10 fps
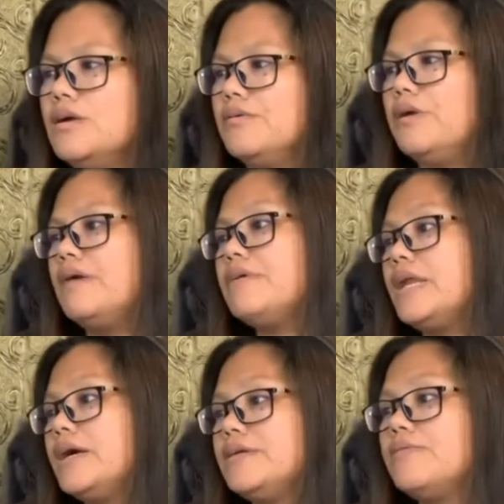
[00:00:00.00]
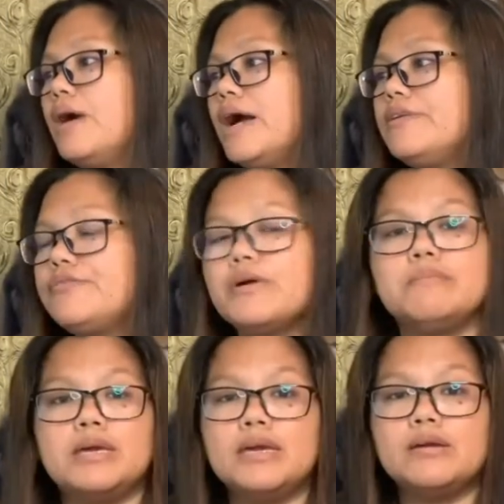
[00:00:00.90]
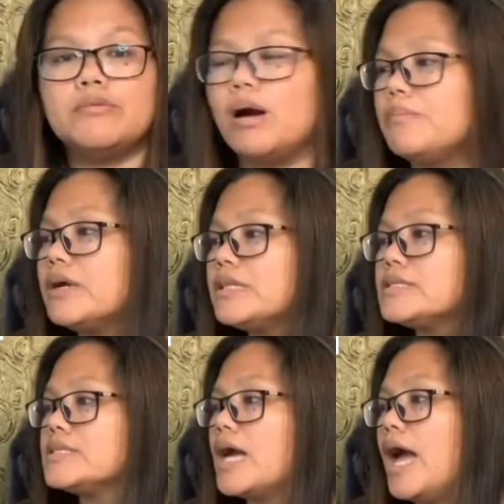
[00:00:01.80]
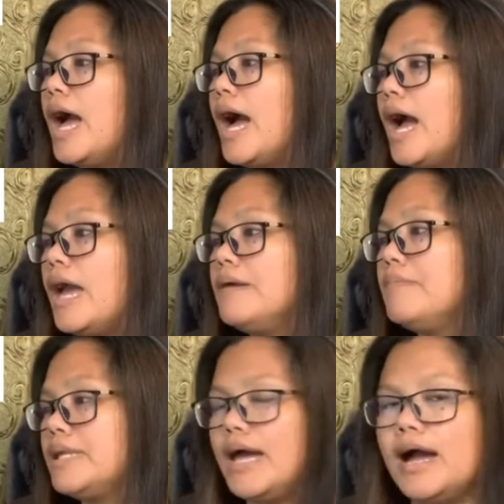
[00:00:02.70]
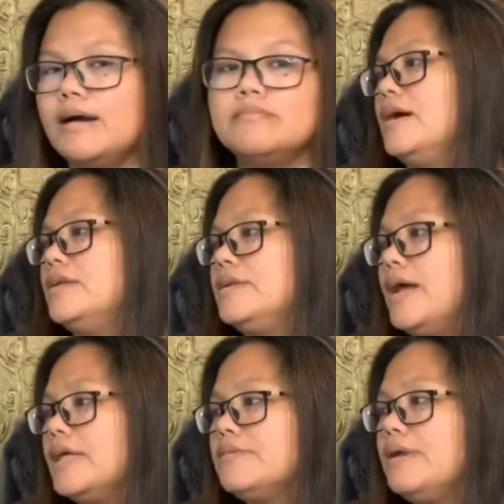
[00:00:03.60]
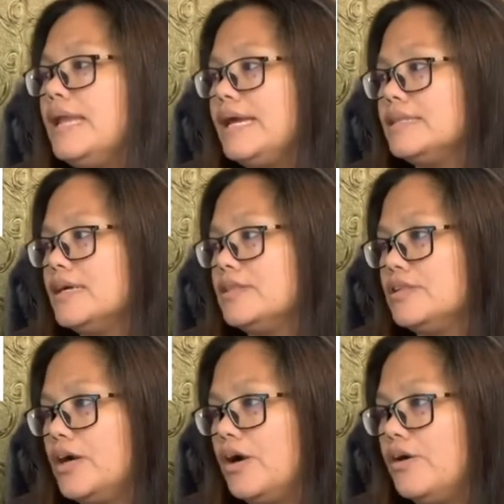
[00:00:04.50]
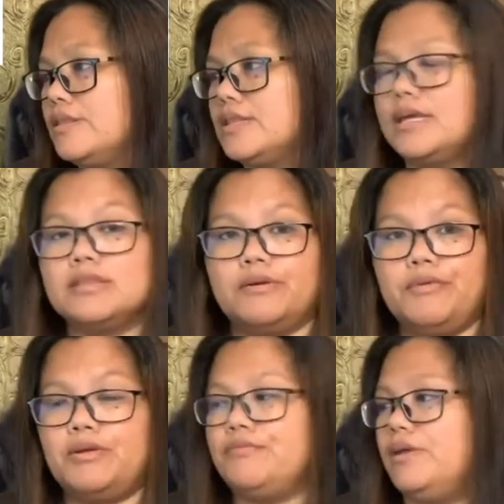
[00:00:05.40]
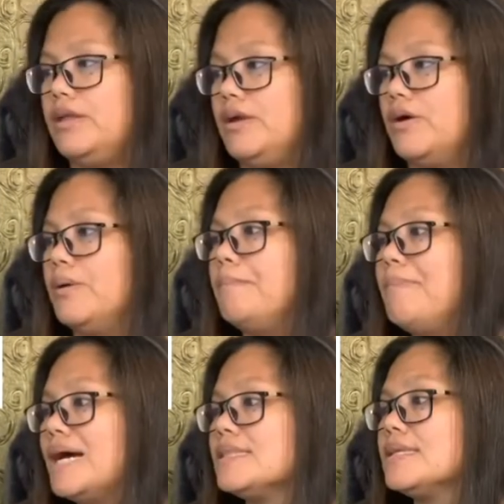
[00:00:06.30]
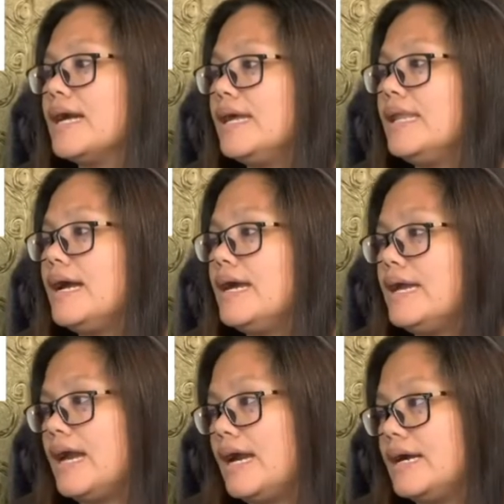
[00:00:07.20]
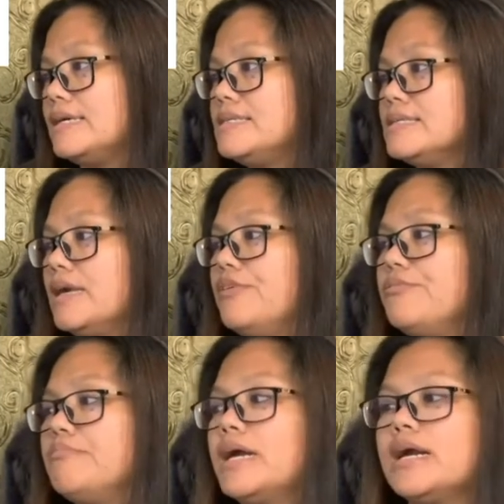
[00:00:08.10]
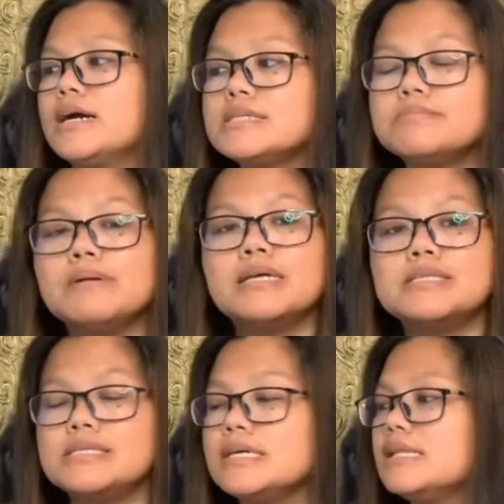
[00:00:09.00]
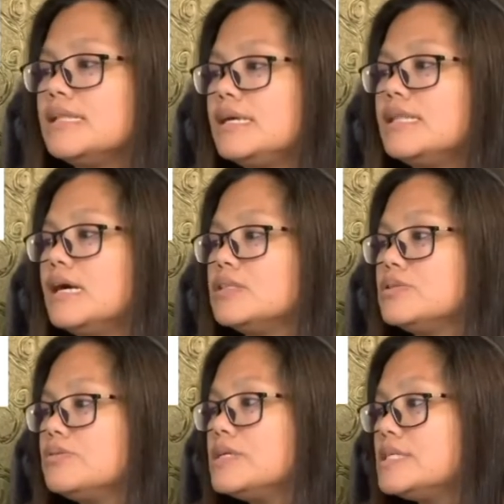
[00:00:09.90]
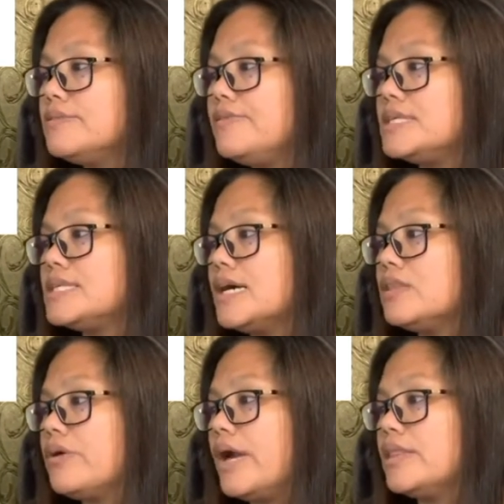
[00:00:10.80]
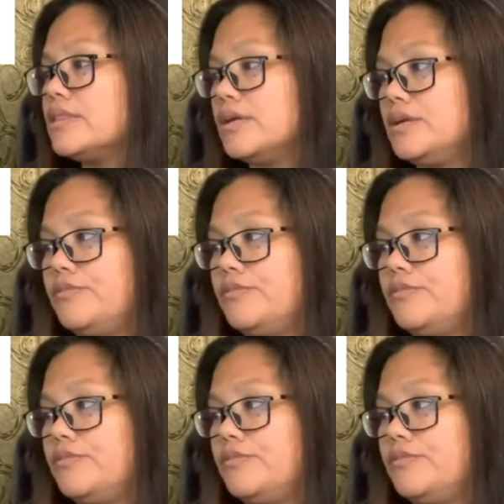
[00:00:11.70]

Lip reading: We have another one from E. Roberts. Hi, madam. Not related to the content of your video, but can I ask if my husband still need a tourist visa to enter the